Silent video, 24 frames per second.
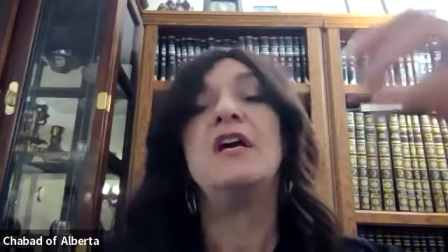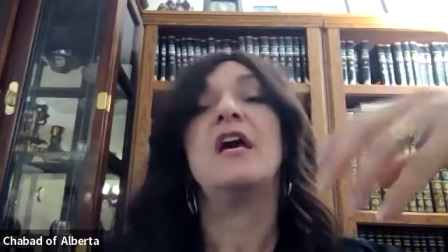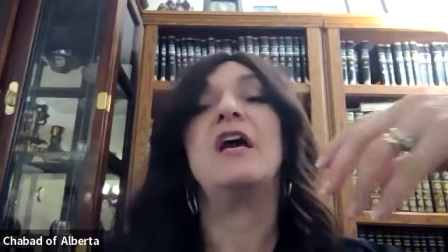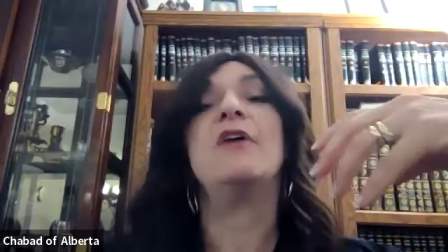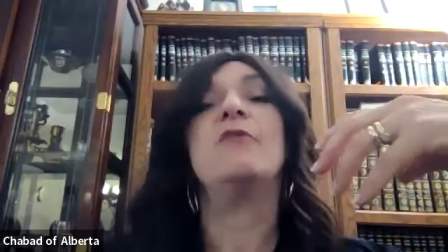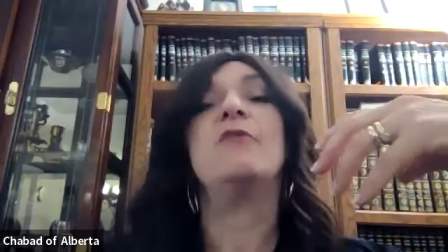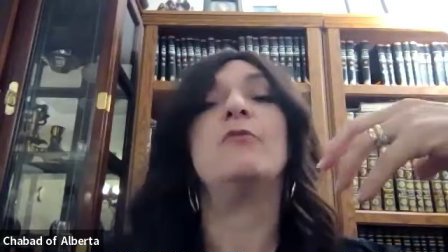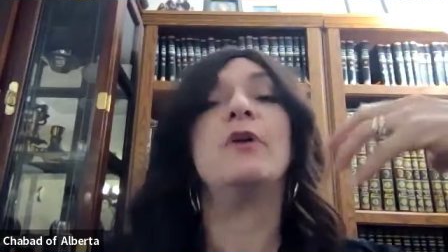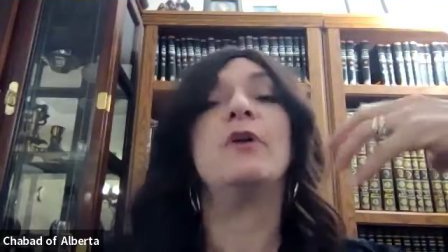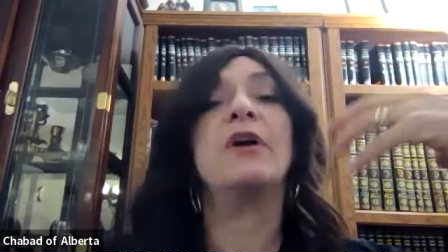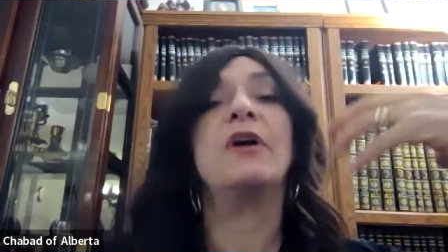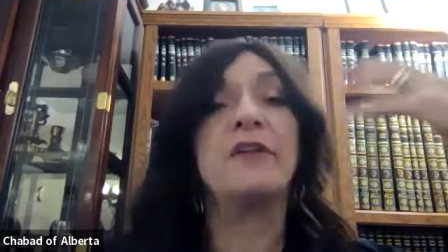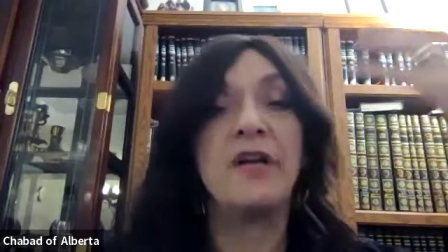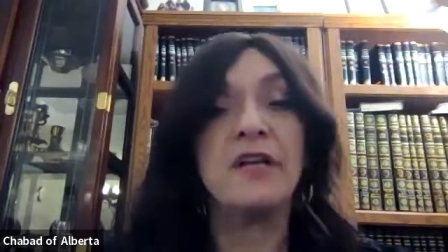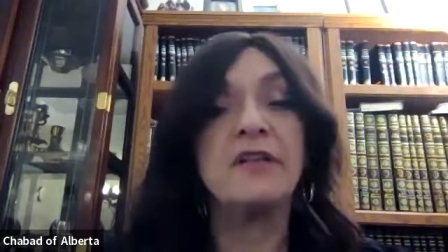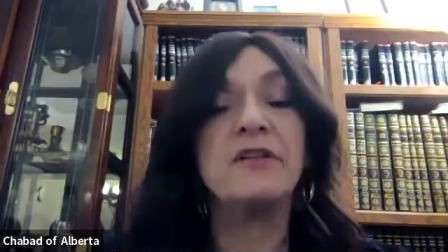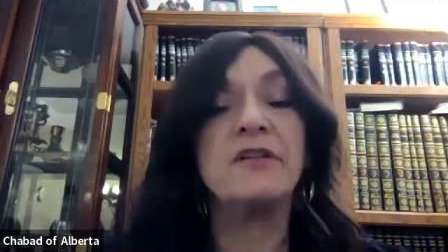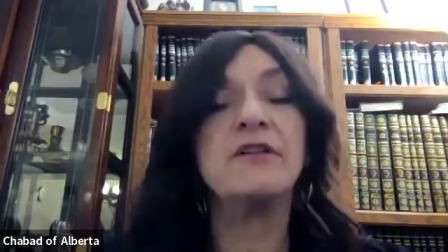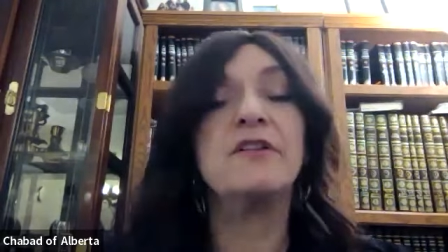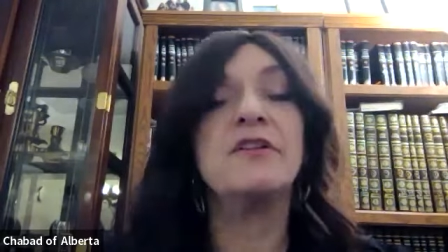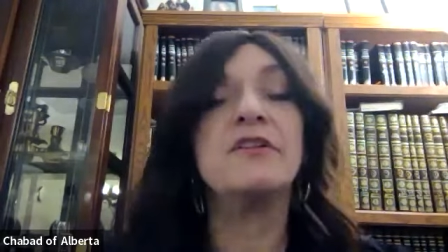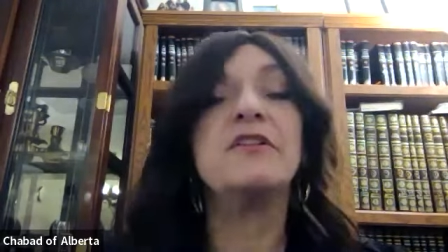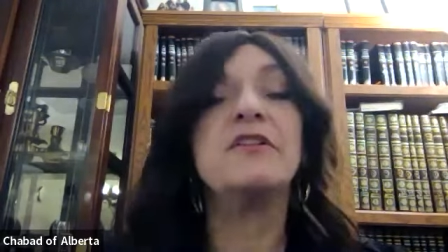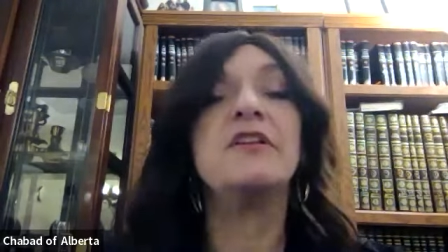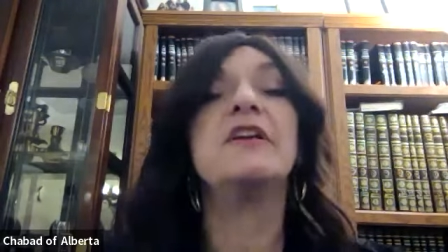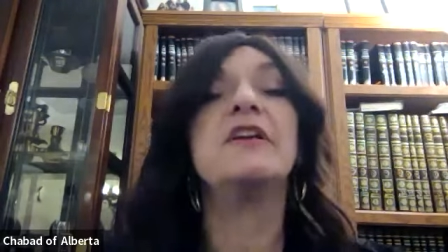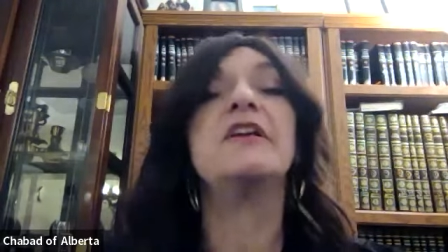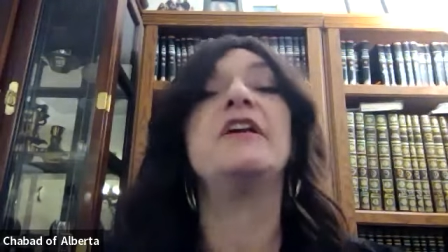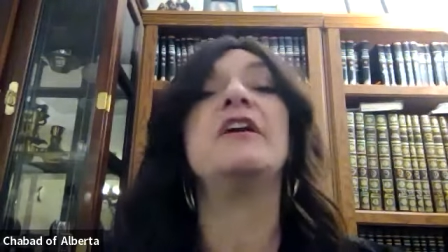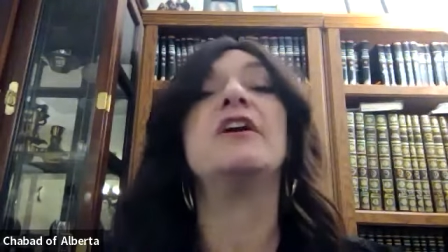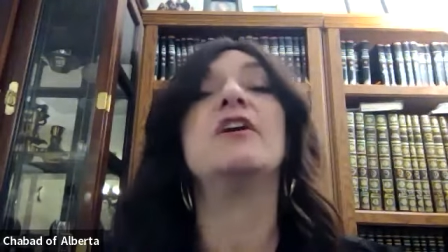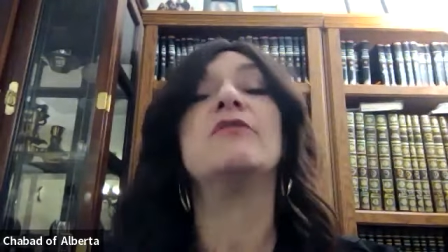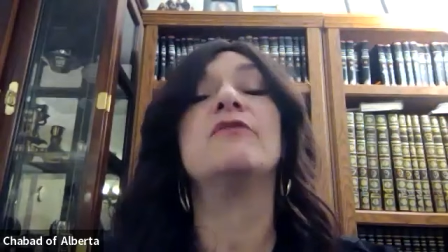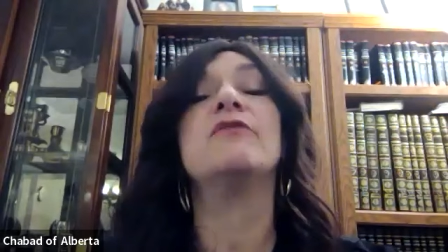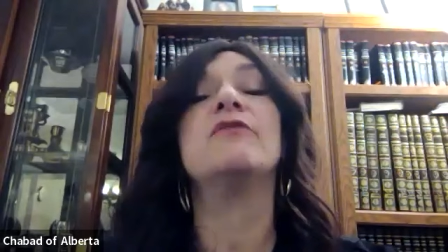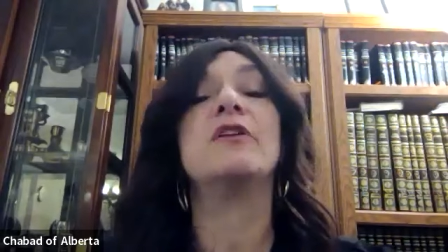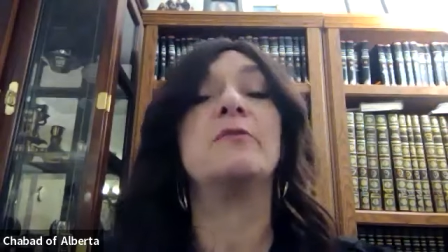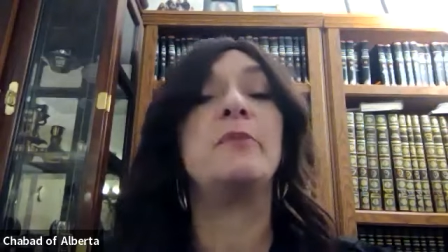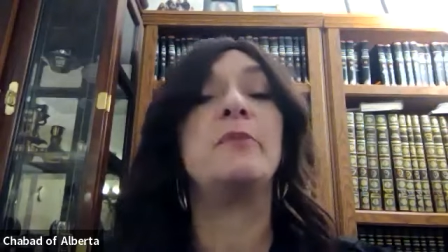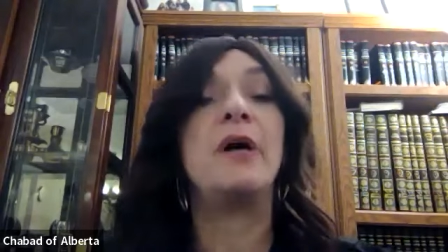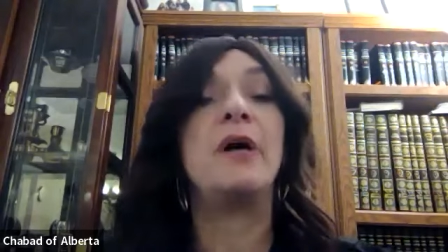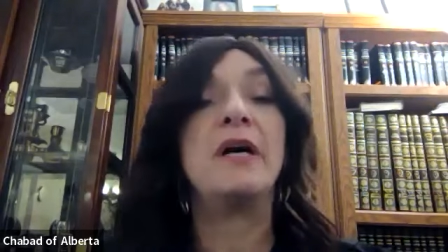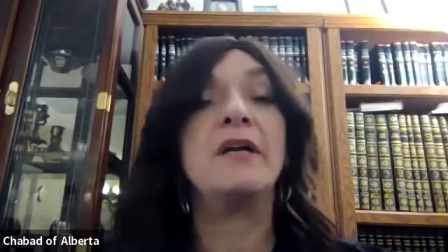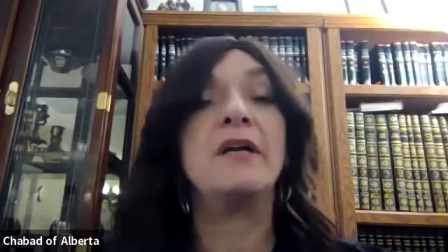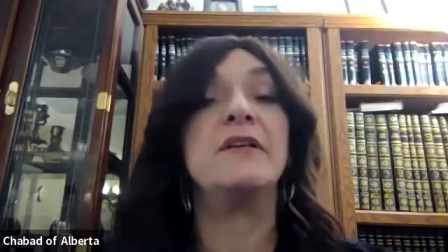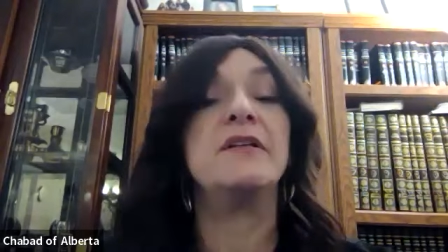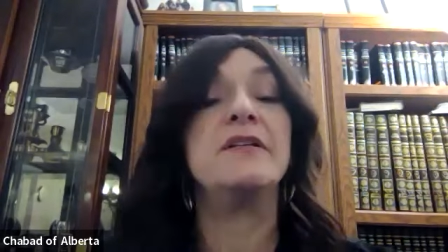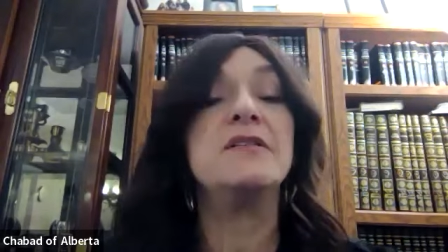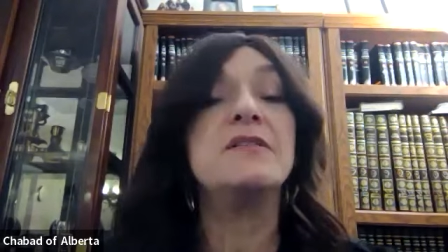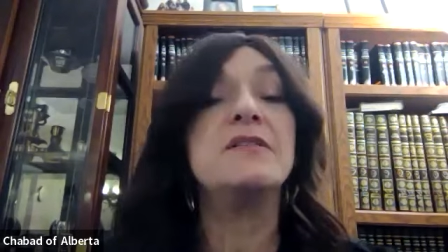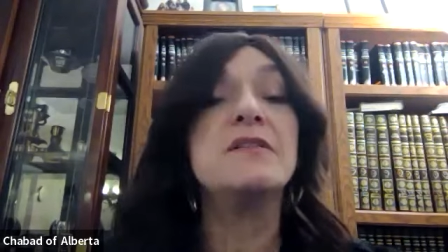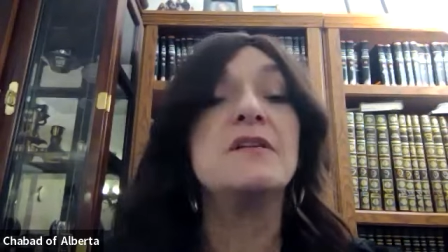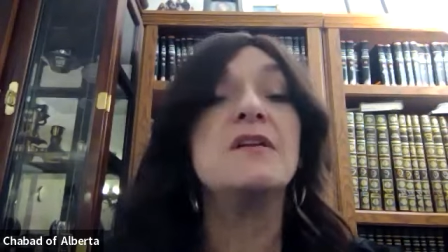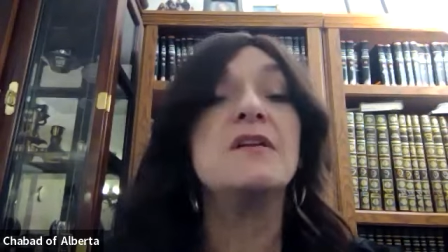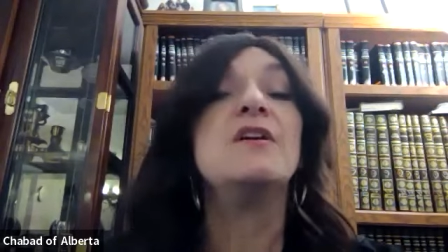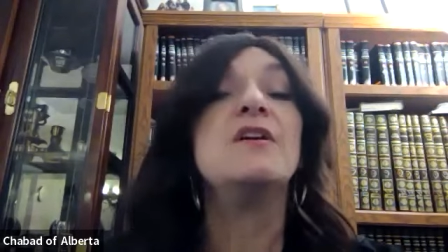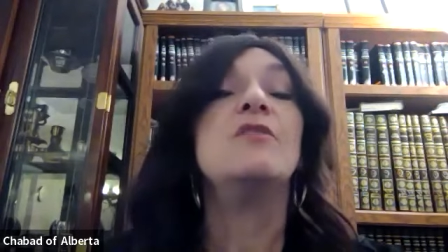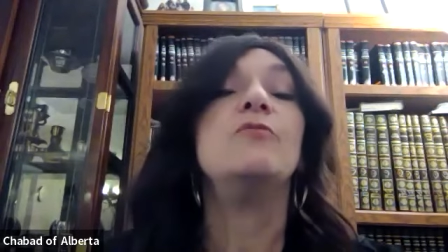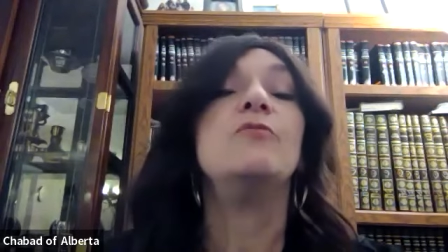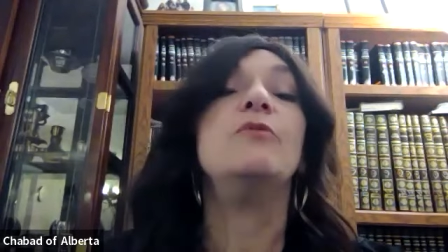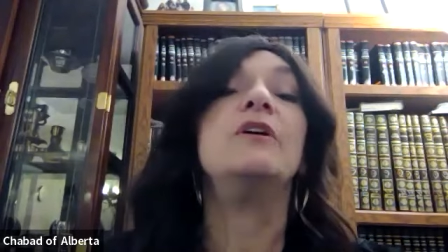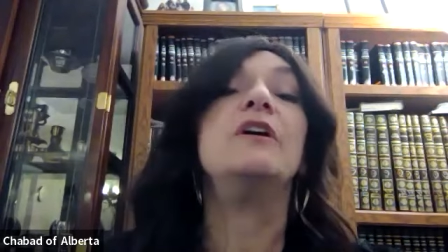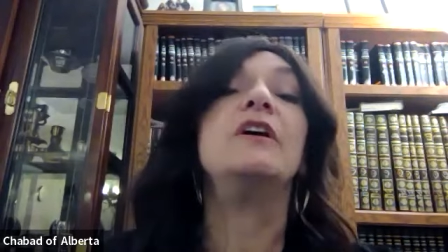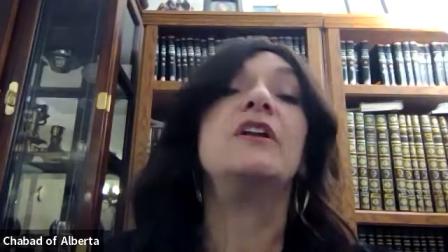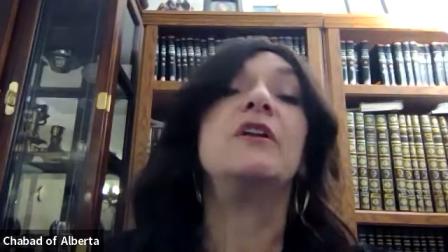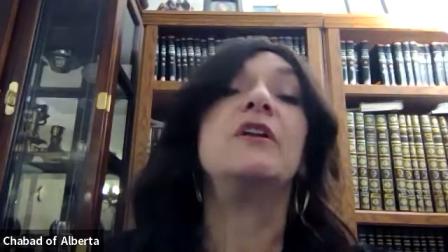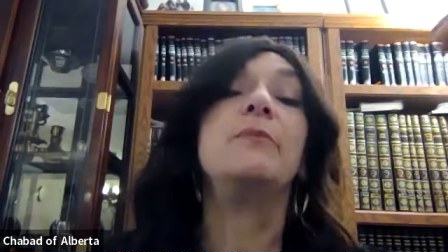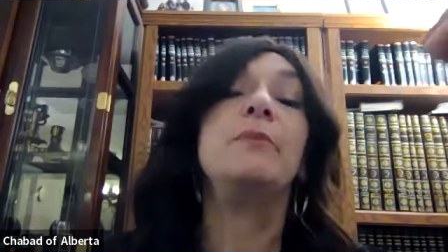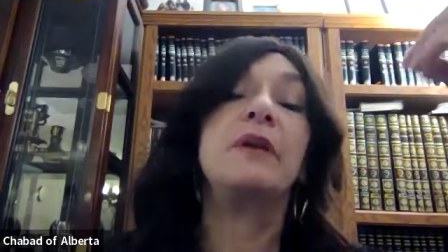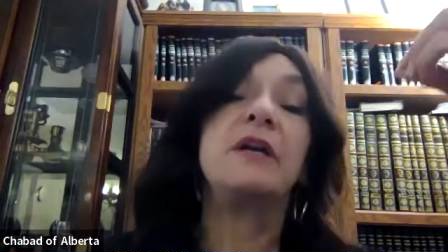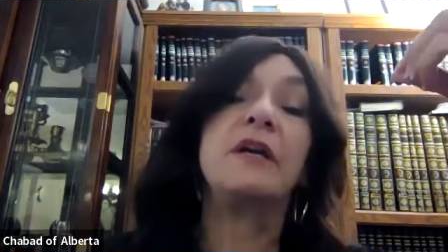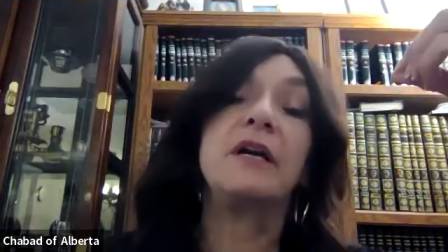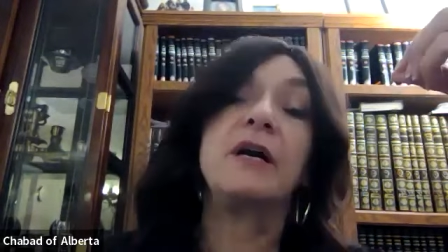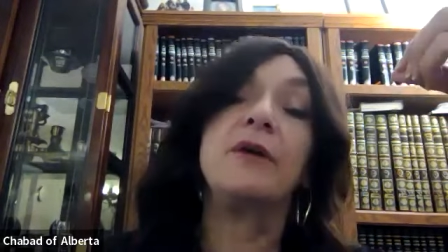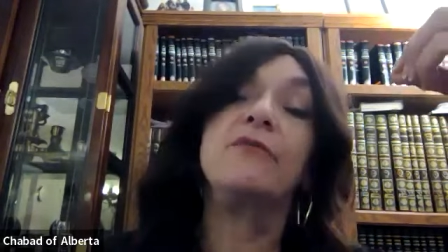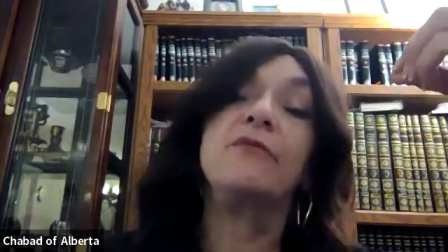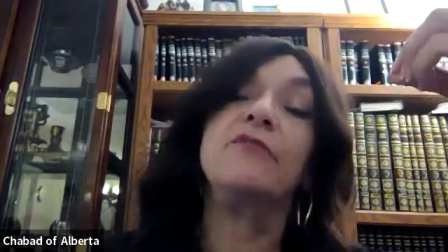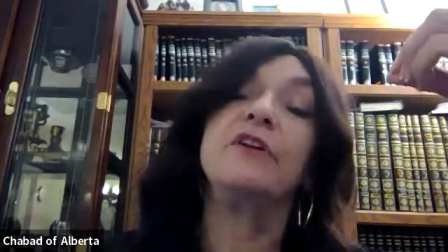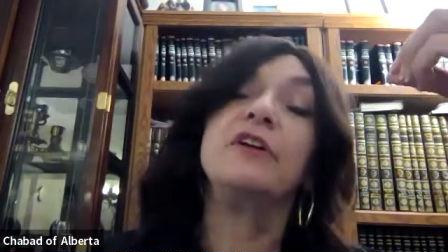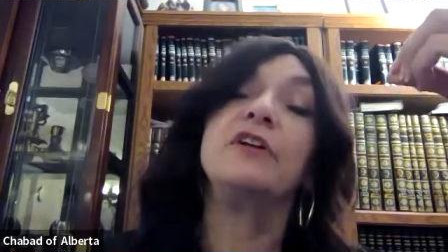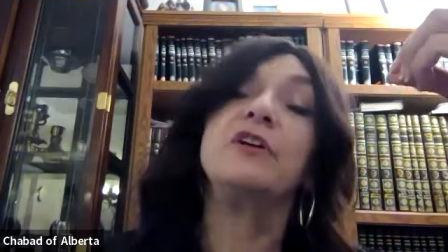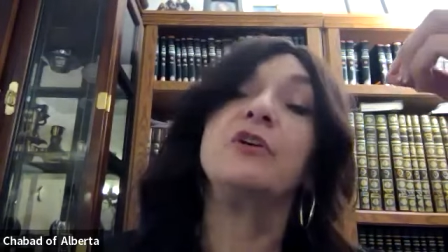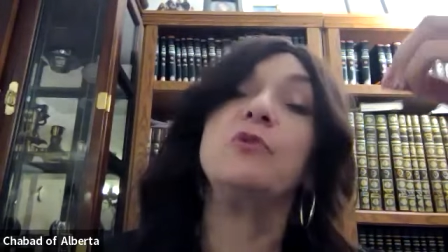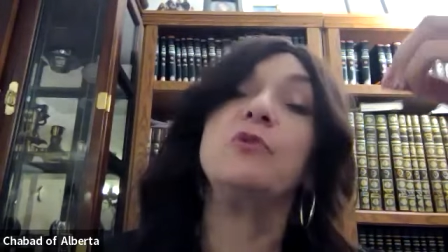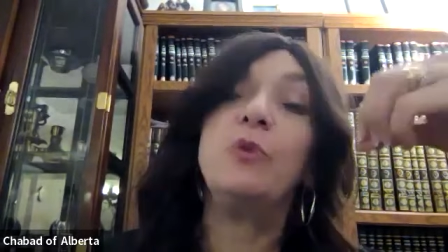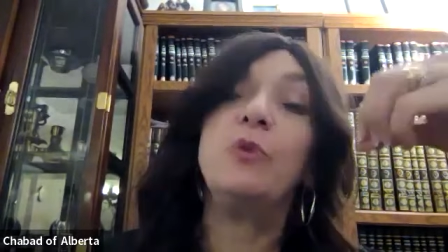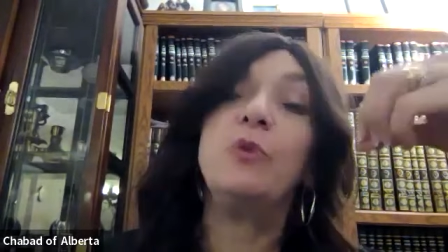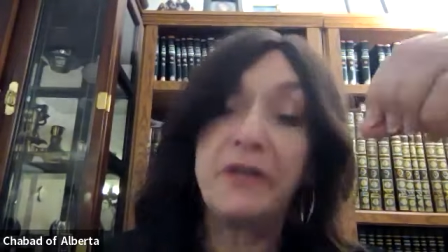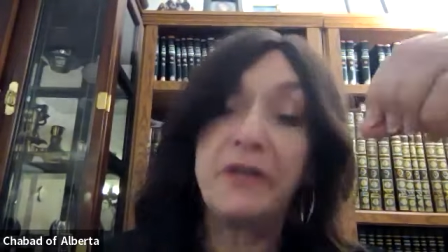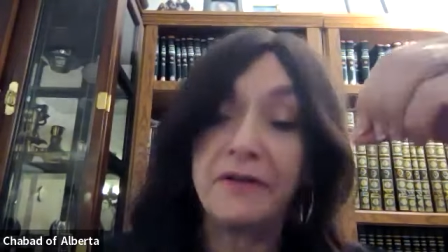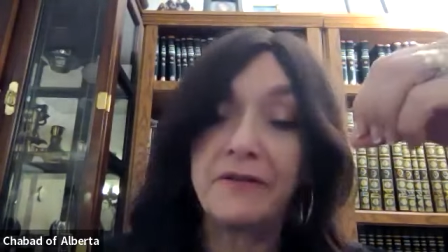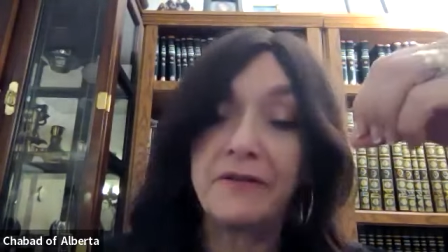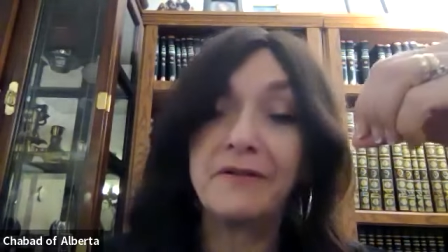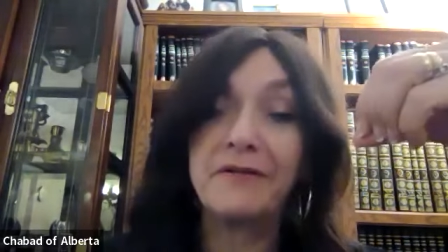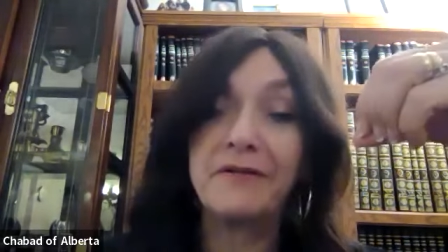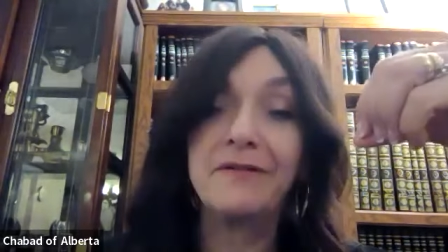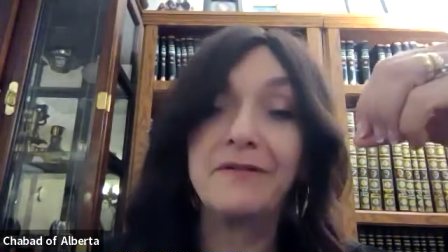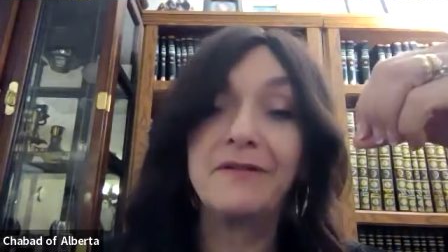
and we're not gonna take care of our bodies, we're gonna become very weak.